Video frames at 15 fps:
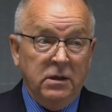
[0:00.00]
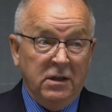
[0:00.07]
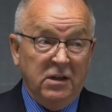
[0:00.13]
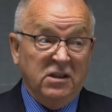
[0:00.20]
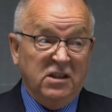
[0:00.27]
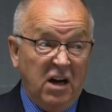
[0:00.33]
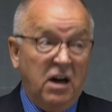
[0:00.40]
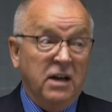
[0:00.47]

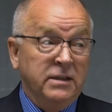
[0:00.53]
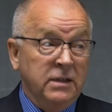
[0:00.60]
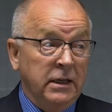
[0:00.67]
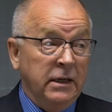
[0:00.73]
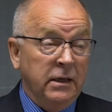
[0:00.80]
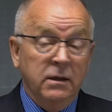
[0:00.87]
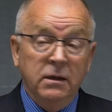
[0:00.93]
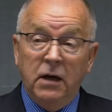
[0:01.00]
It's
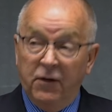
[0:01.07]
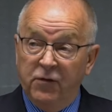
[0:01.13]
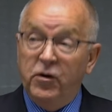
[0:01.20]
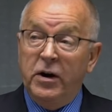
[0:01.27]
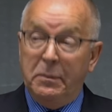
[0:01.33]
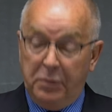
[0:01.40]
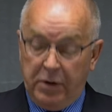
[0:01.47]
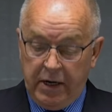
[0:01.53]
costly, of
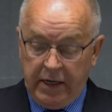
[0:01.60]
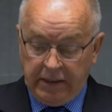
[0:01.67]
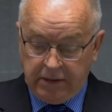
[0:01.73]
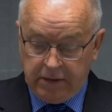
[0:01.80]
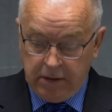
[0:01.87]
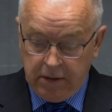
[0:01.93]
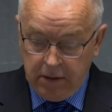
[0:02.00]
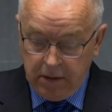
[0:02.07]
great price.